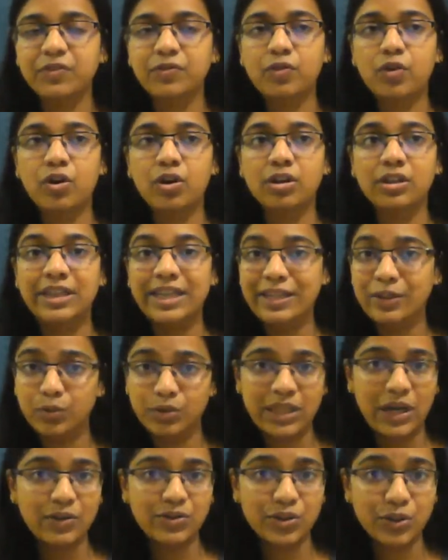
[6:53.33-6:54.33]
for GATE
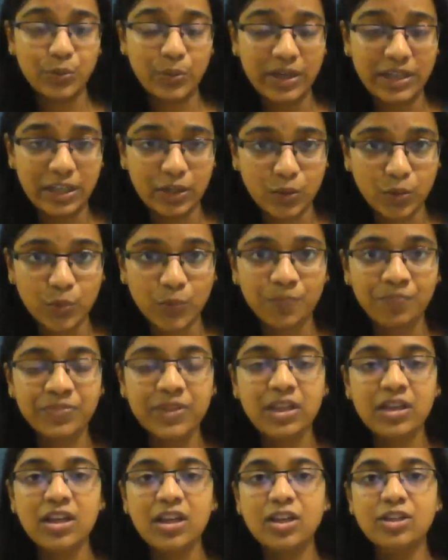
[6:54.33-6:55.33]
2022.
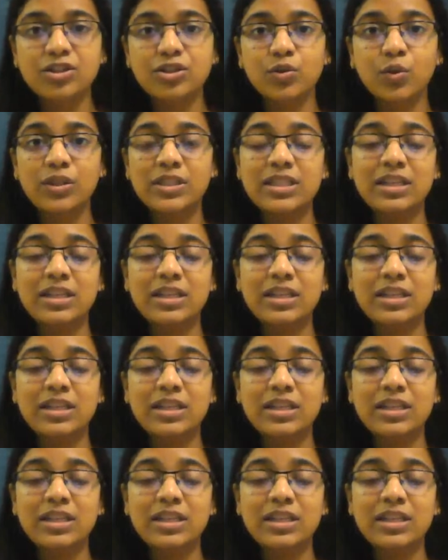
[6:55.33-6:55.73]
So